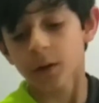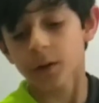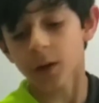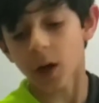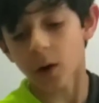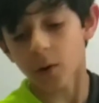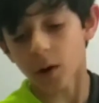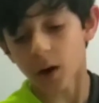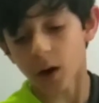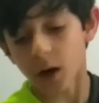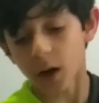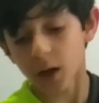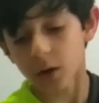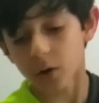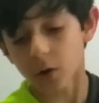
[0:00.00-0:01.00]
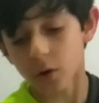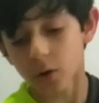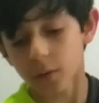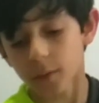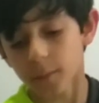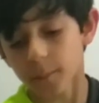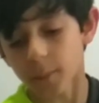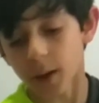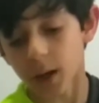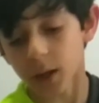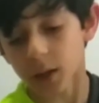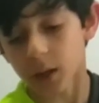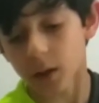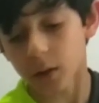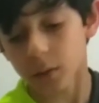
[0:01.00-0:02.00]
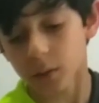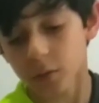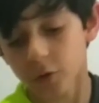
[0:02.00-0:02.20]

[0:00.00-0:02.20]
Now I got my last